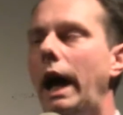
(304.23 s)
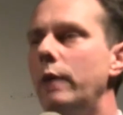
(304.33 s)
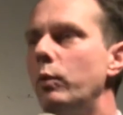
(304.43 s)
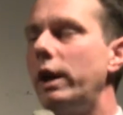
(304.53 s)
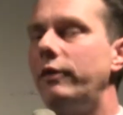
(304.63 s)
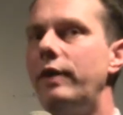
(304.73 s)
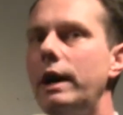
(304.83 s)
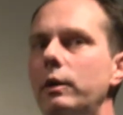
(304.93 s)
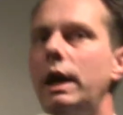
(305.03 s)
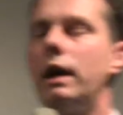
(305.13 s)
And what I
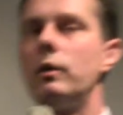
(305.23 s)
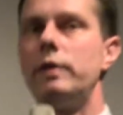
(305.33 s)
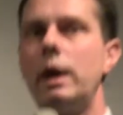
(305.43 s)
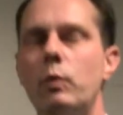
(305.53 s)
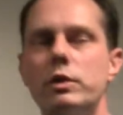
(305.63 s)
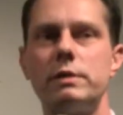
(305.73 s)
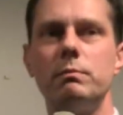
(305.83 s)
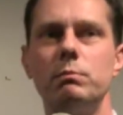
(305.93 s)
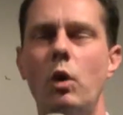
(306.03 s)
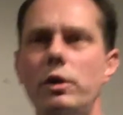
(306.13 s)
found out that was
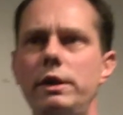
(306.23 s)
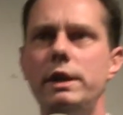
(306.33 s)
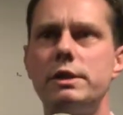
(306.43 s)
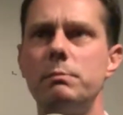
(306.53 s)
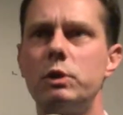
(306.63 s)
modernism